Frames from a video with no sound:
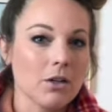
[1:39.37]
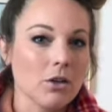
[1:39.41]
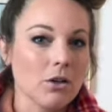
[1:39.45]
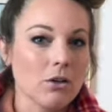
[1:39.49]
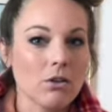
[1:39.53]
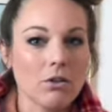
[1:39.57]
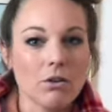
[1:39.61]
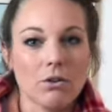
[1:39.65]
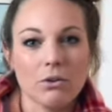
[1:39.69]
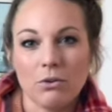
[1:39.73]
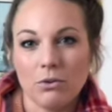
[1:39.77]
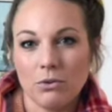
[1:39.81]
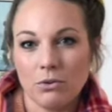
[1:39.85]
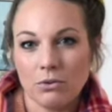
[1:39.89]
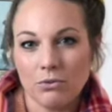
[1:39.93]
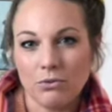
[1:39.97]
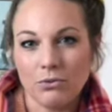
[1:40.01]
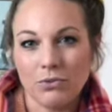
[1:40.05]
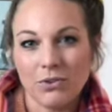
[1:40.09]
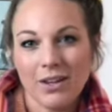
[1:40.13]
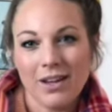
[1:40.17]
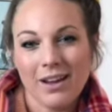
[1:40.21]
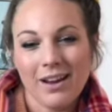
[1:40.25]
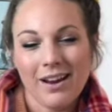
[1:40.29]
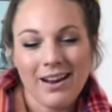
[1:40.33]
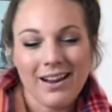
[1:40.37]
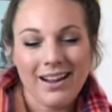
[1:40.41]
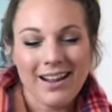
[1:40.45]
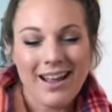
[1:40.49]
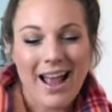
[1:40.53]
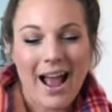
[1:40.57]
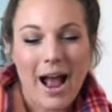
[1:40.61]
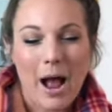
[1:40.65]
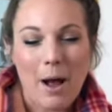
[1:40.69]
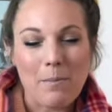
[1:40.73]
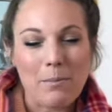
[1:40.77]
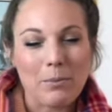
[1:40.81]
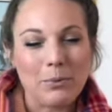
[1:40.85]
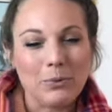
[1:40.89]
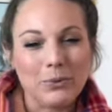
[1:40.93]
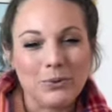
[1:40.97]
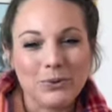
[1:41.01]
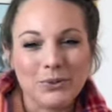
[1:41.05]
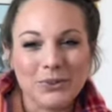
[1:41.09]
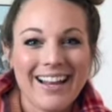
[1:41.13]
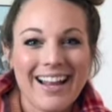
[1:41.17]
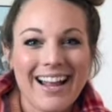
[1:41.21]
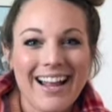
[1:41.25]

clove, apple.